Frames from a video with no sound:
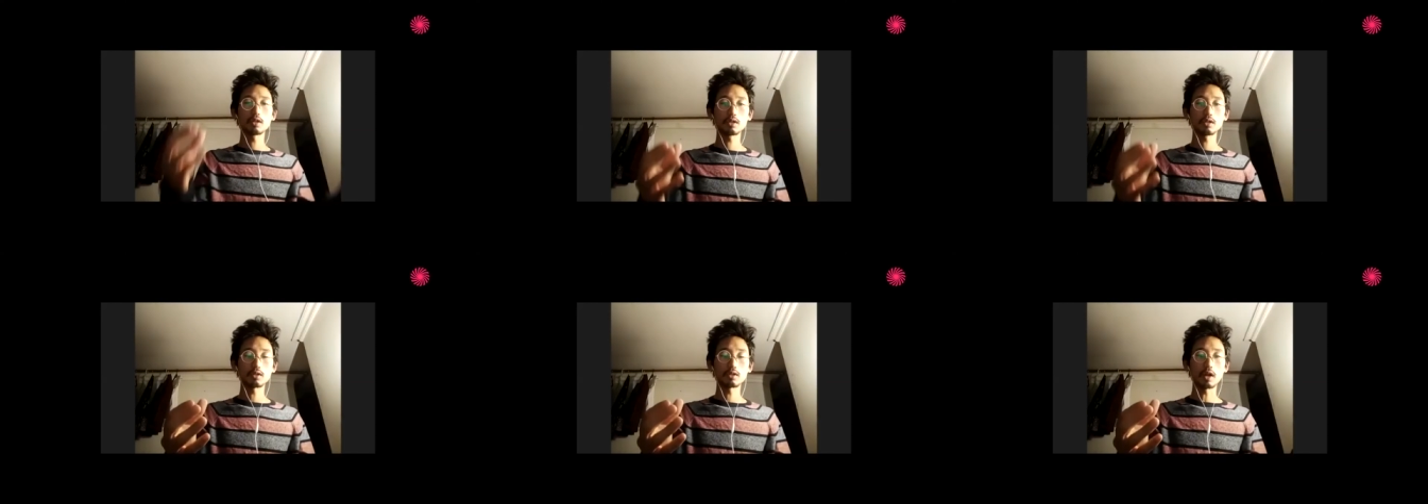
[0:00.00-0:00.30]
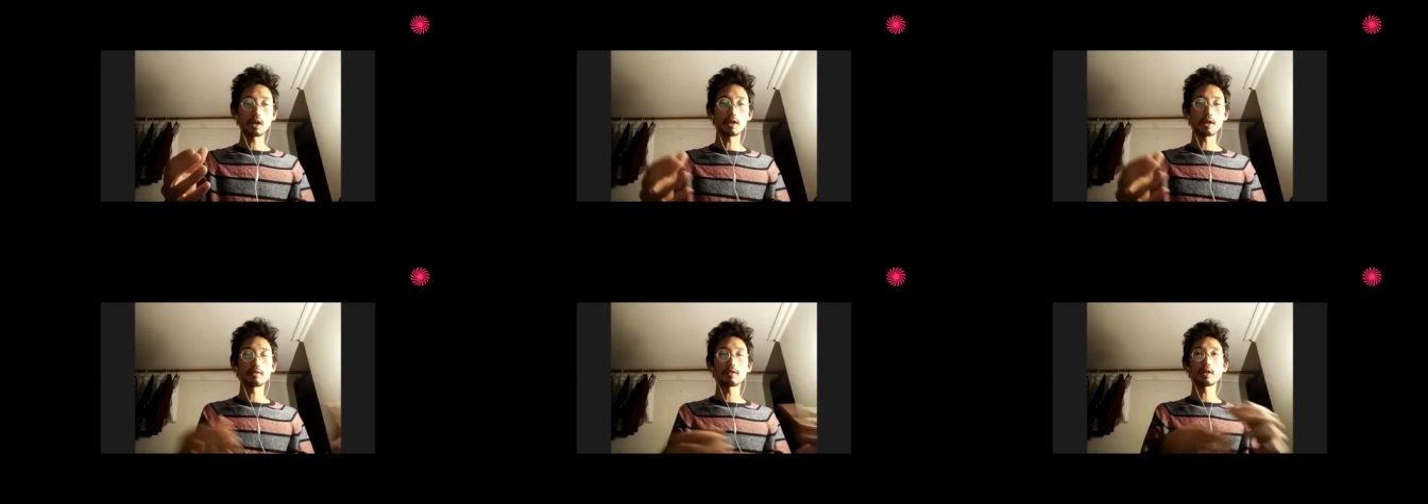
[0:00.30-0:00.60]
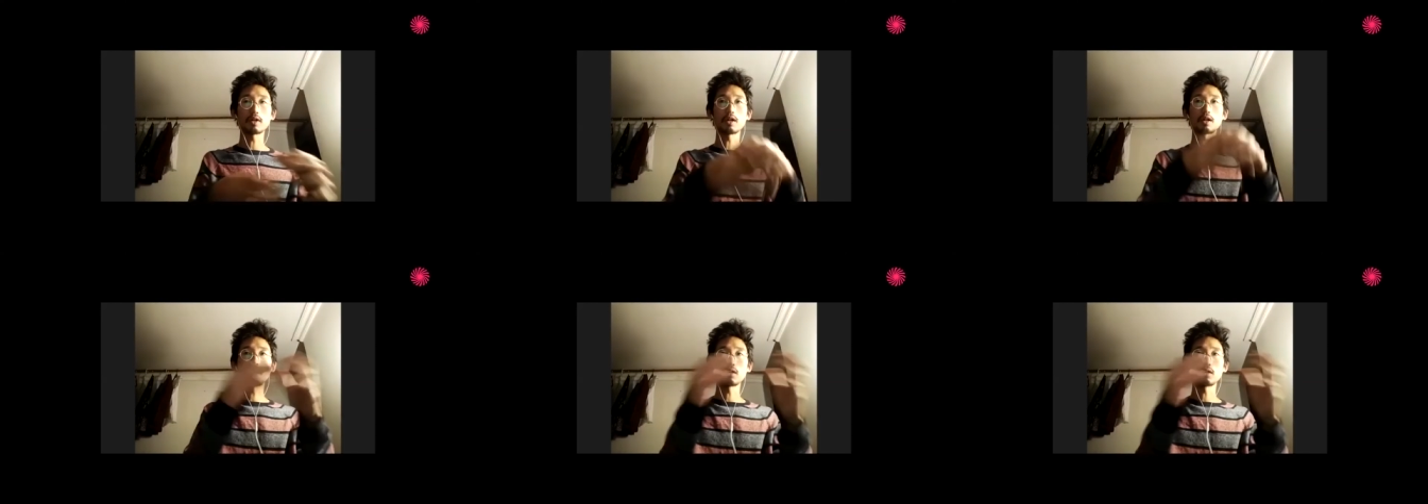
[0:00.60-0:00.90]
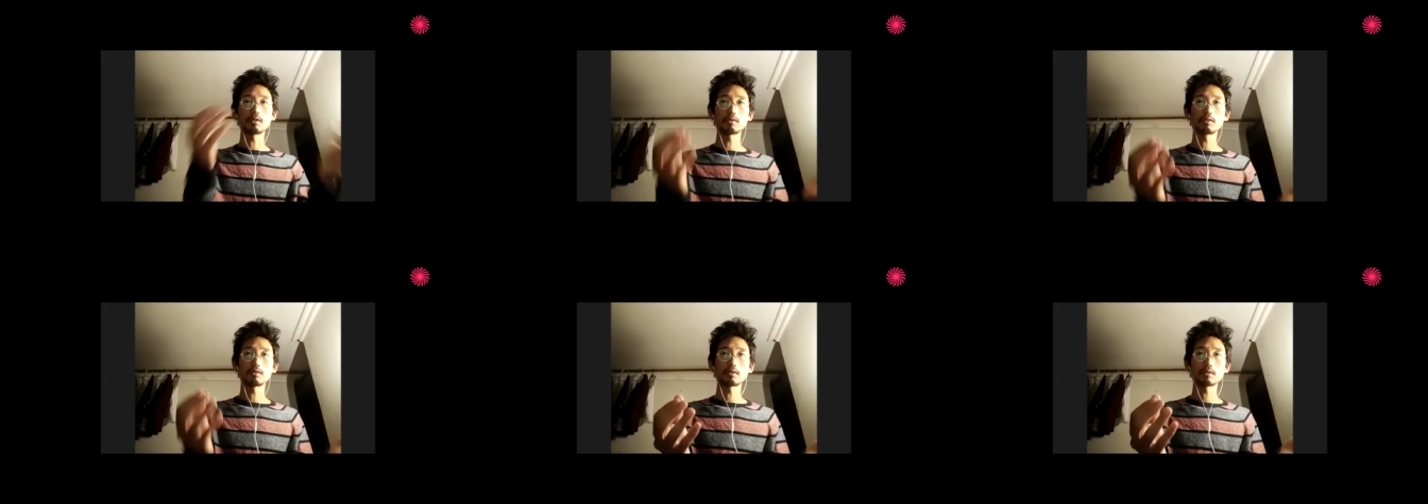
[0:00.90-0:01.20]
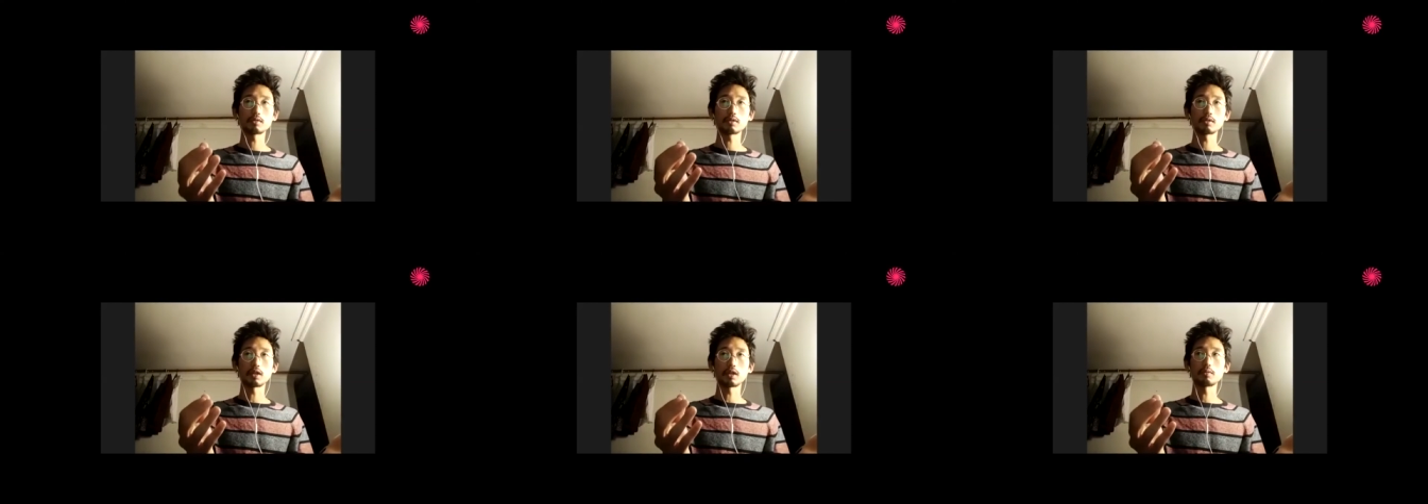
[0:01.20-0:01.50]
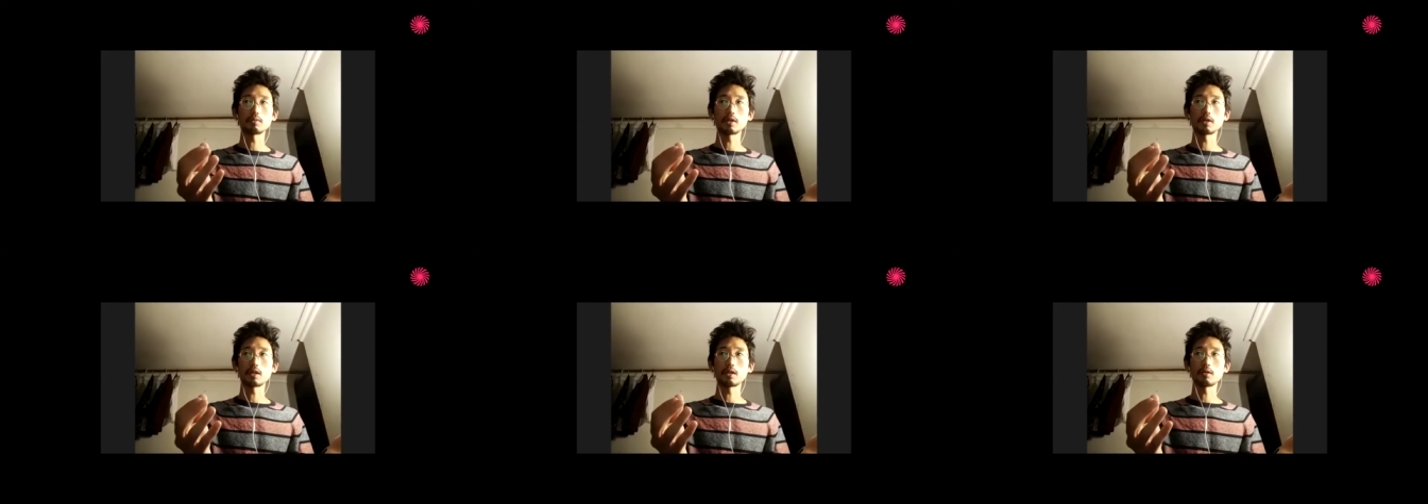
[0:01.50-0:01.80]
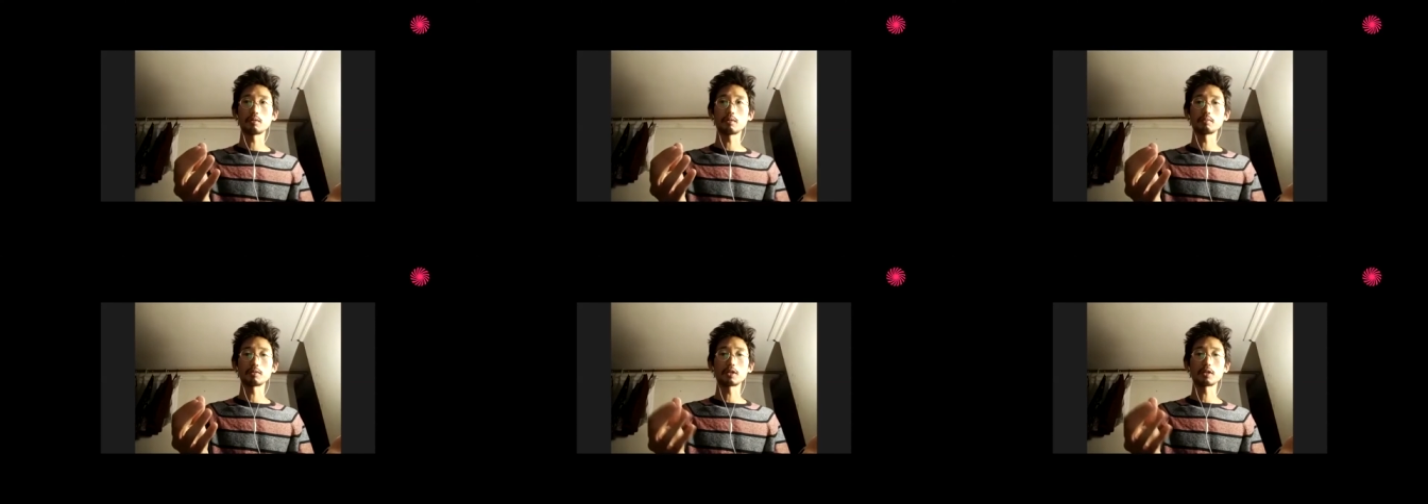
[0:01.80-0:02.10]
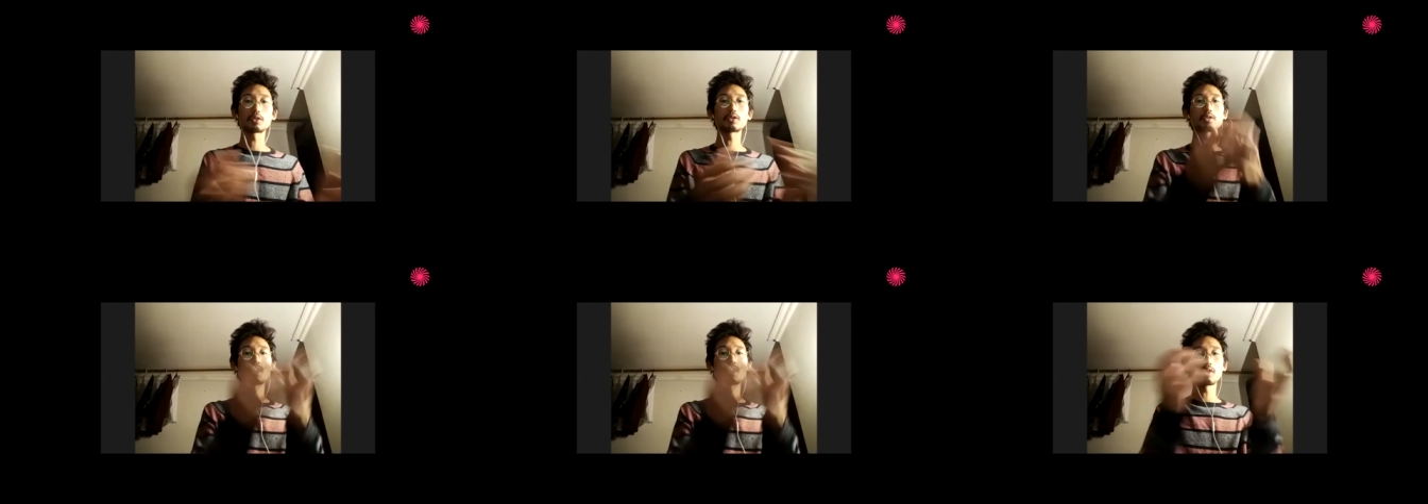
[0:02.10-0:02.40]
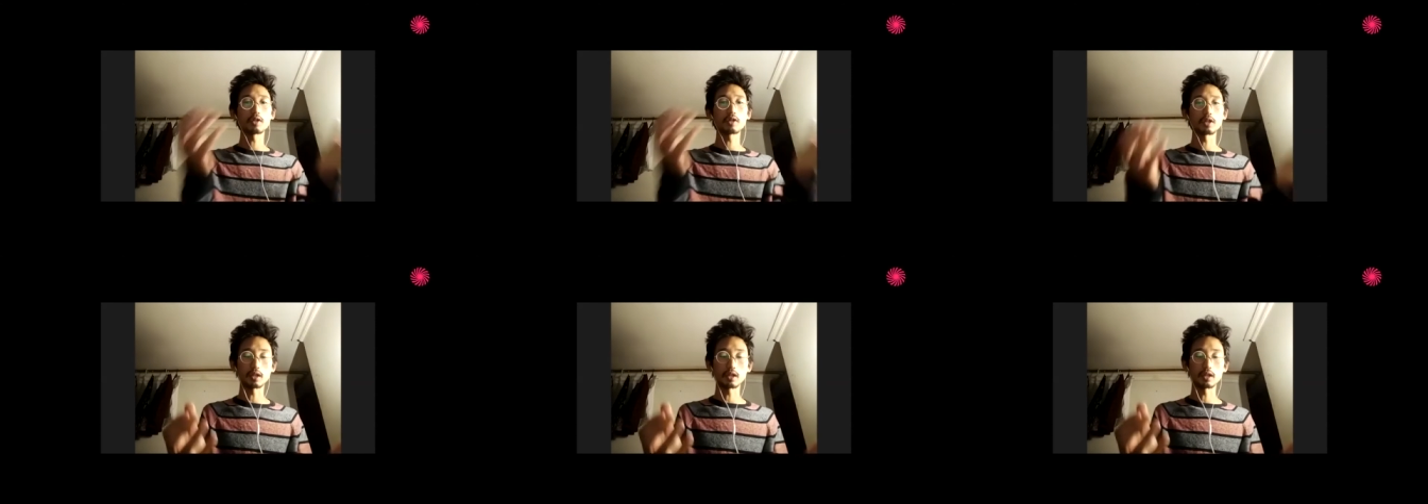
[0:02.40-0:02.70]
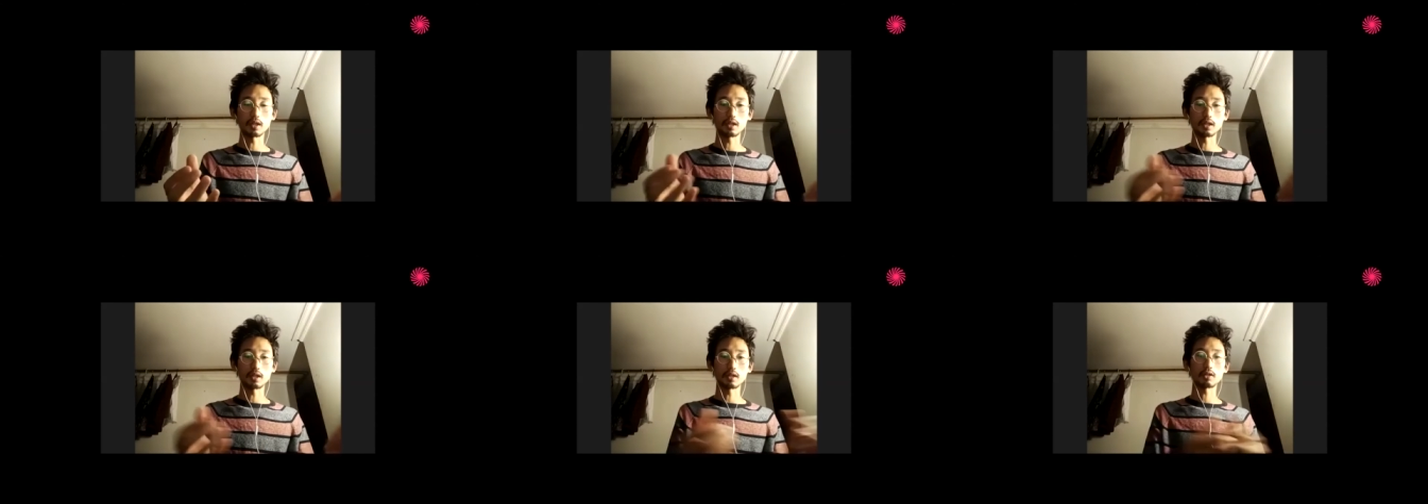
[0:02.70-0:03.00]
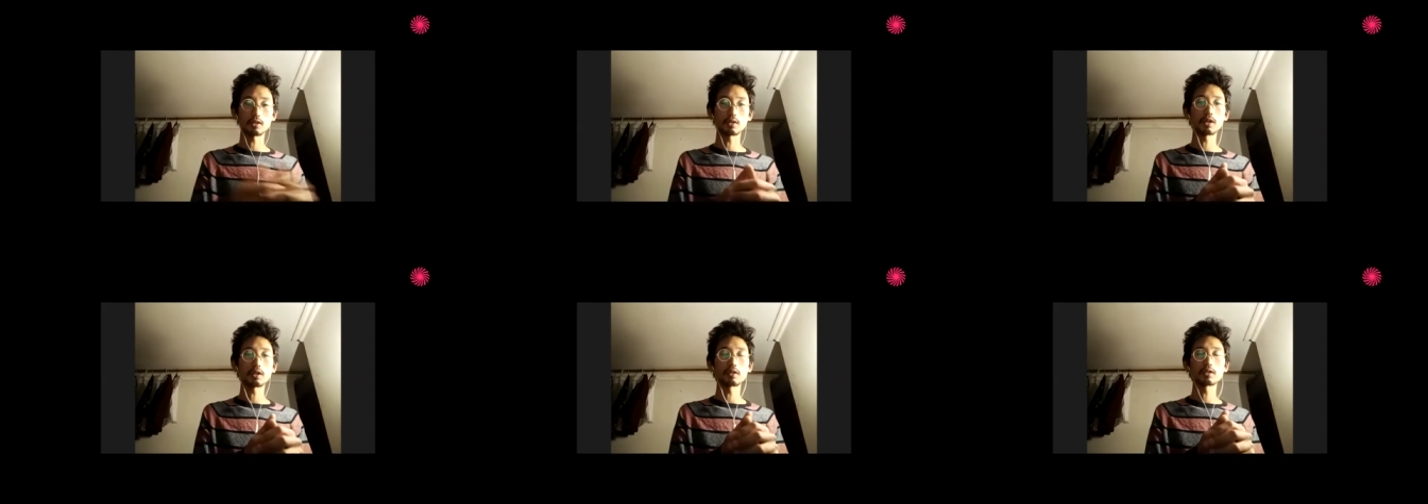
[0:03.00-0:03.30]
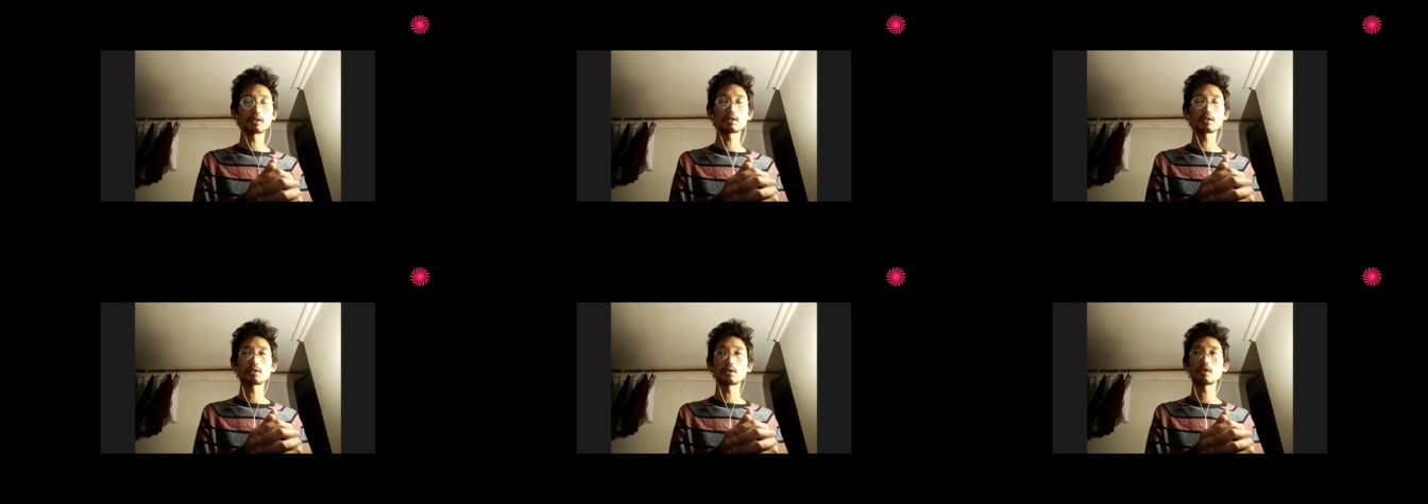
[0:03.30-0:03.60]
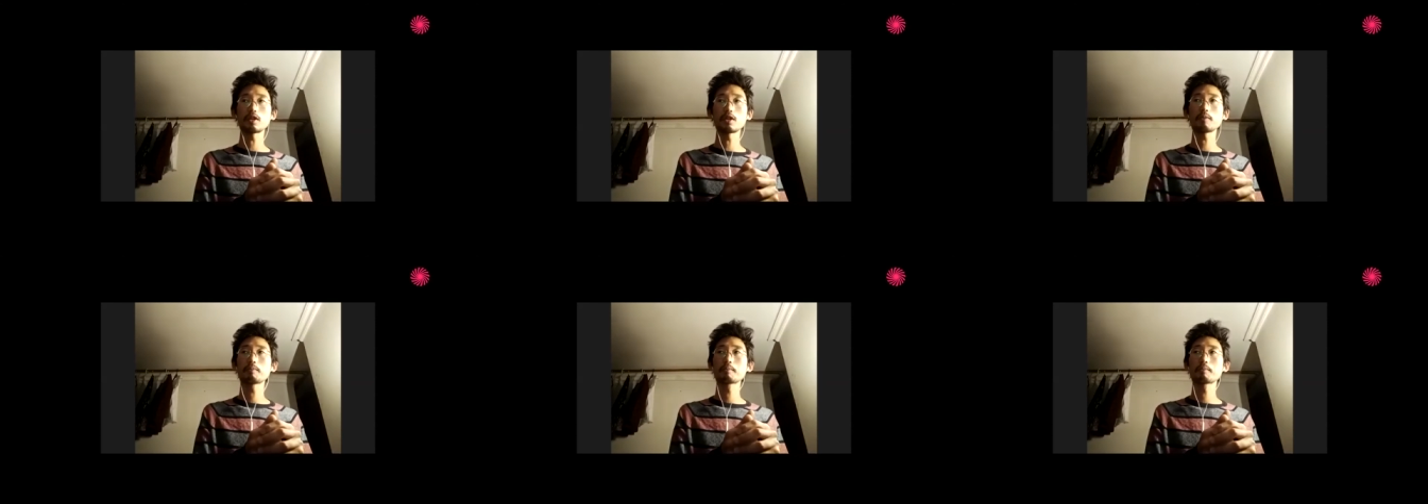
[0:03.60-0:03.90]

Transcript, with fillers: to have a kind of a, the story, a coherent story.